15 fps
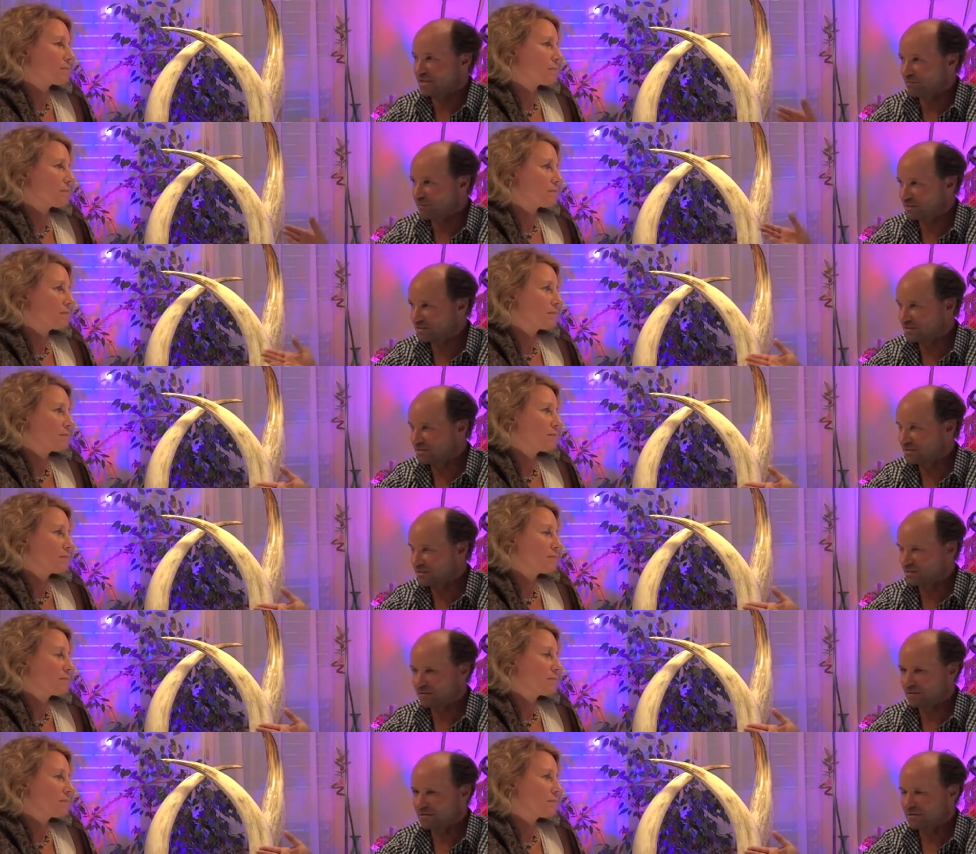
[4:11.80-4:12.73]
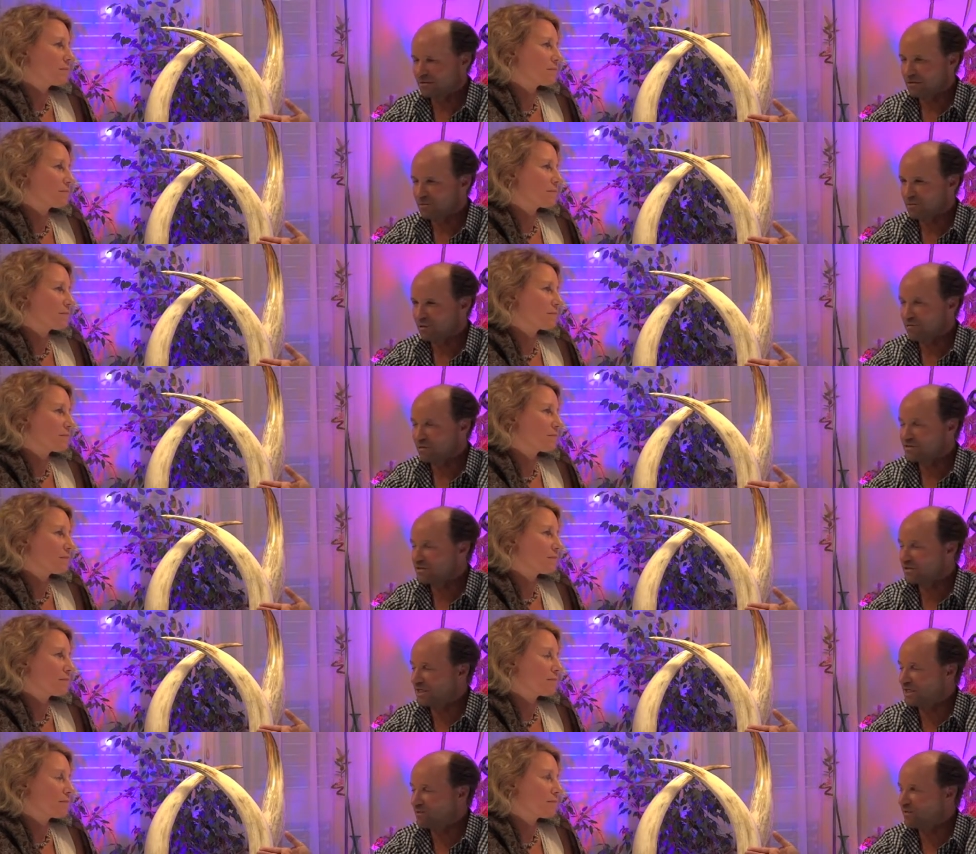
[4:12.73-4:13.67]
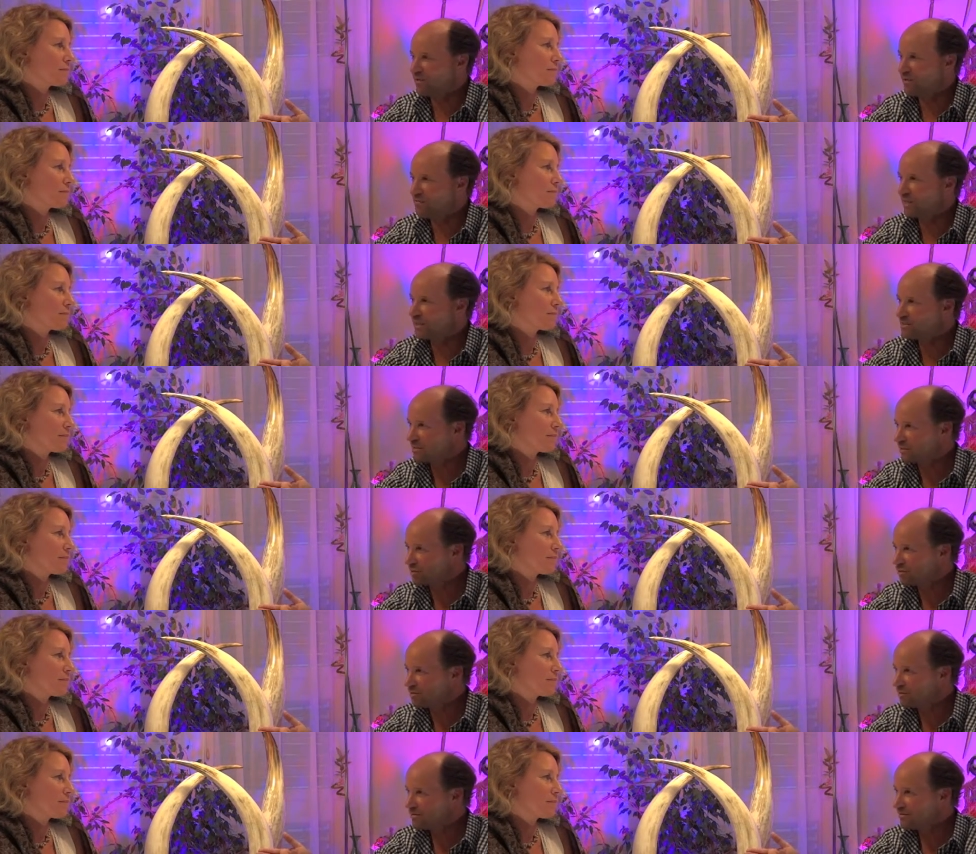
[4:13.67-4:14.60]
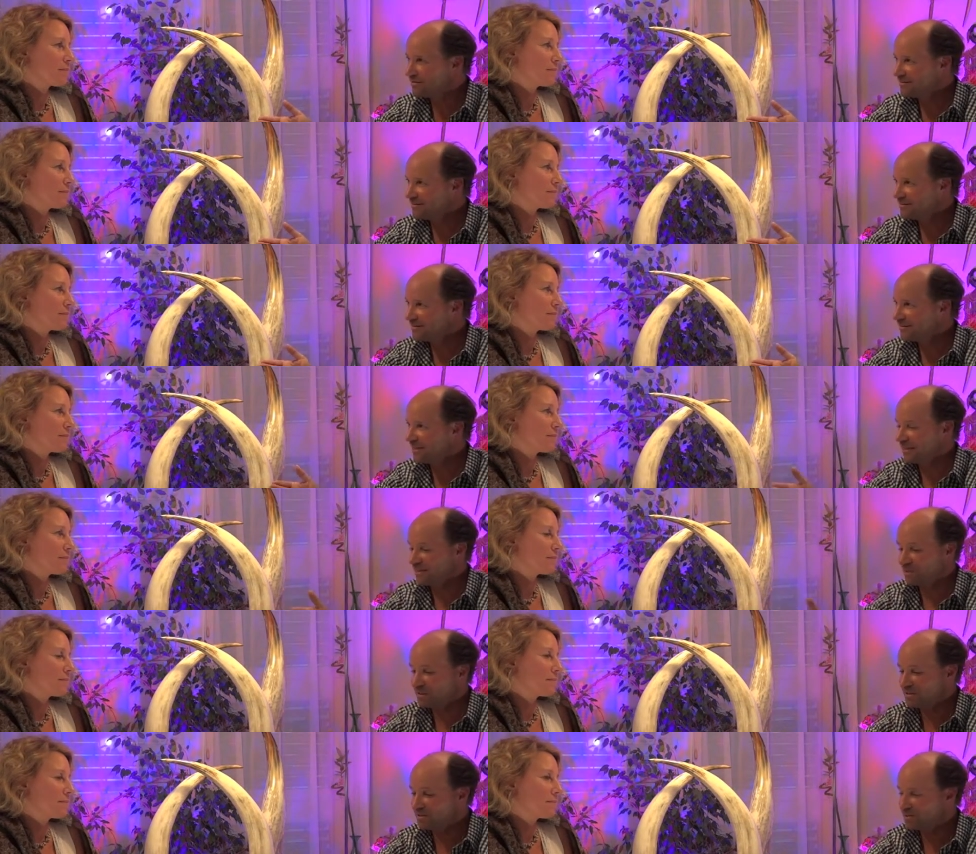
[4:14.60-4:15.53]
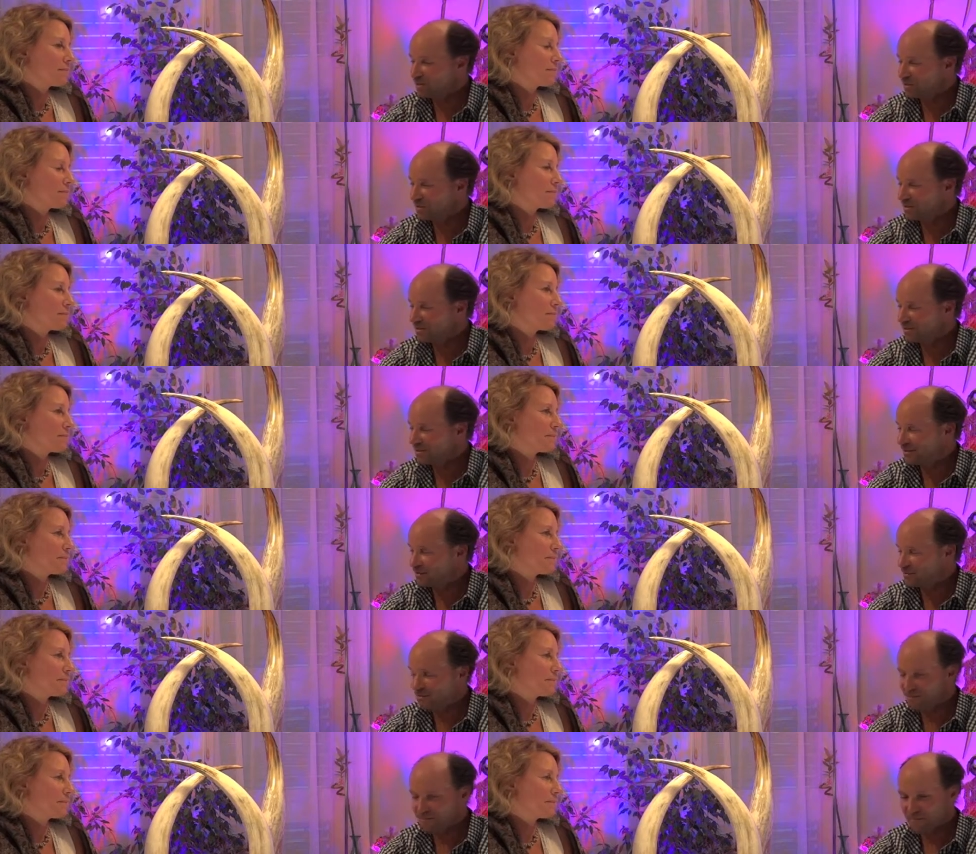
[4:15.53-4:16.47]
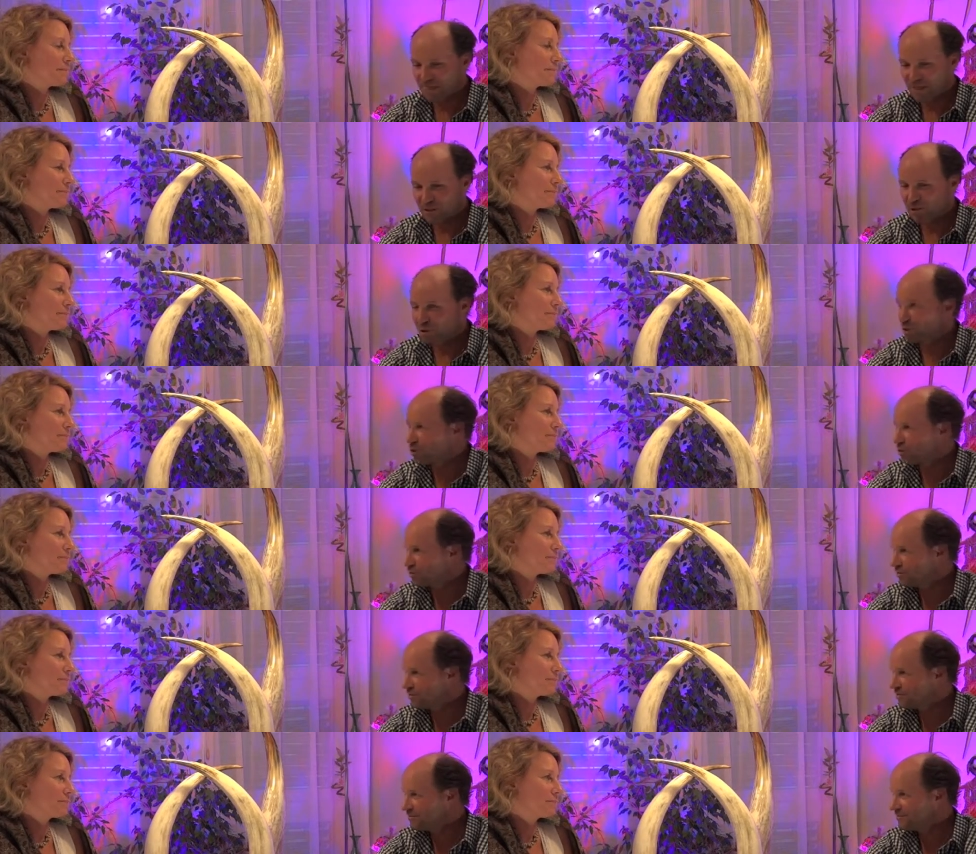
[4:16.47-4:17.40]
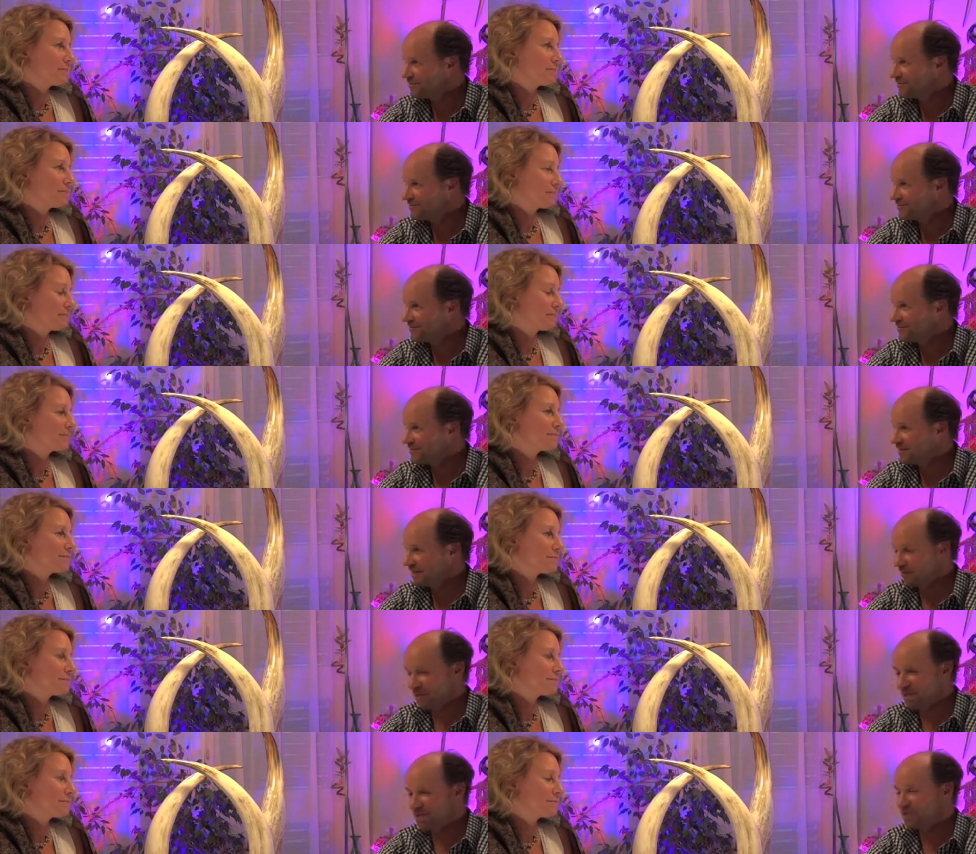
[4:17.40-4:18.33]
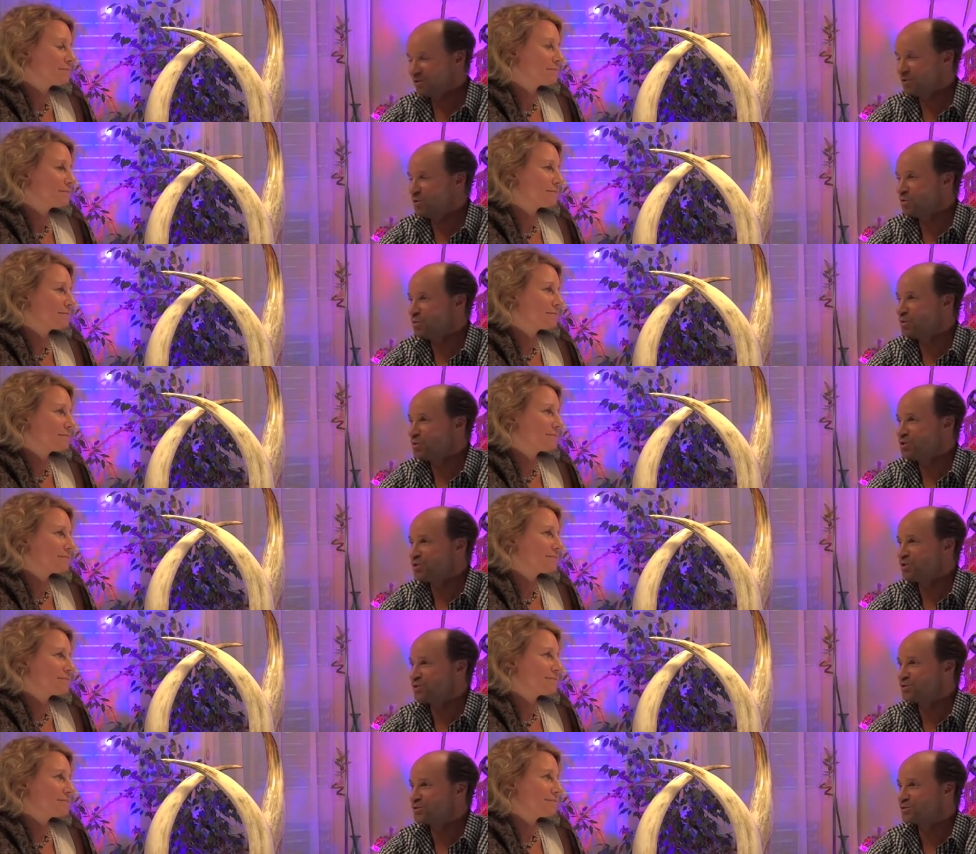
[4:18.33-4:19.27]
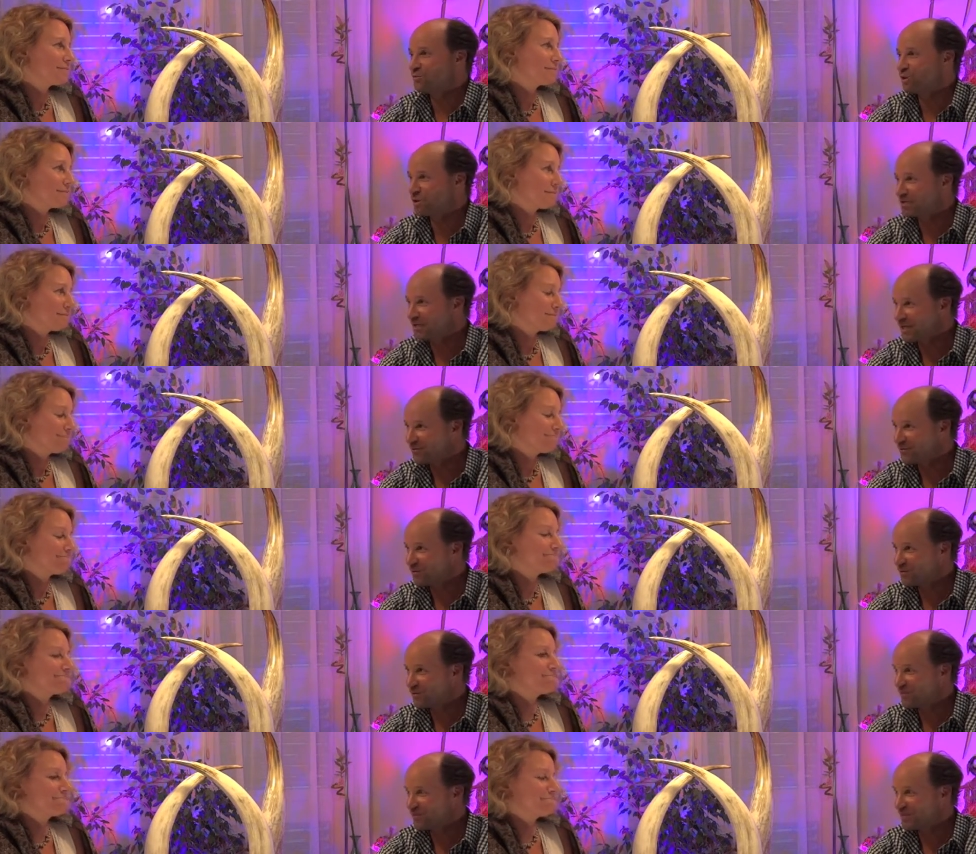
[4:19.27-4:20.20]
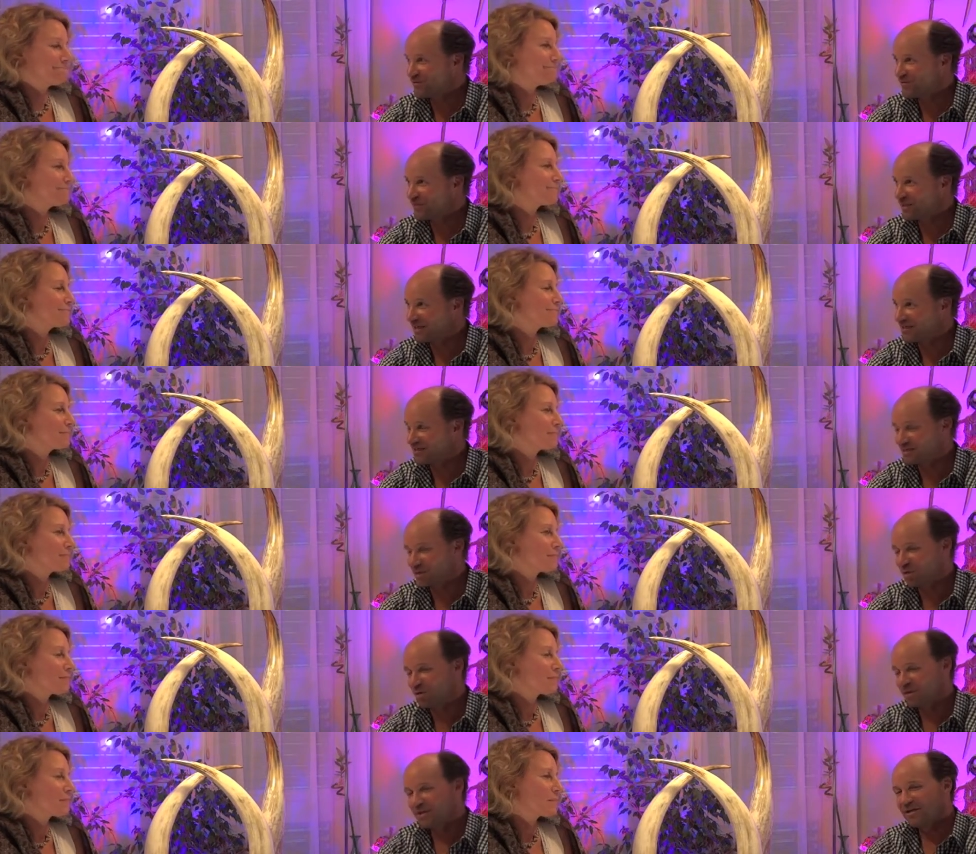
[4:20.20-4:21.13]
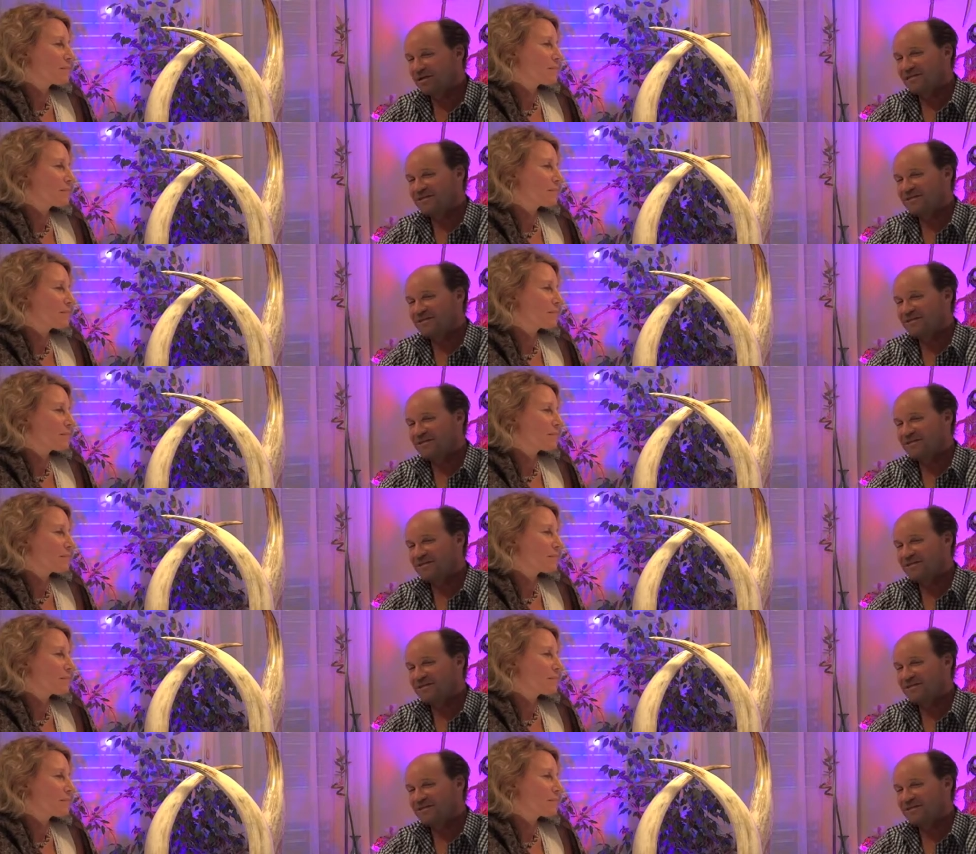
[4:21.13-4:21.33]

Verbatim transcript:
Speaker 1: like mrs uh, what was her name? Metzler, like Mr. Um, Schroeder. They make huge, huge money afterwards, even that. So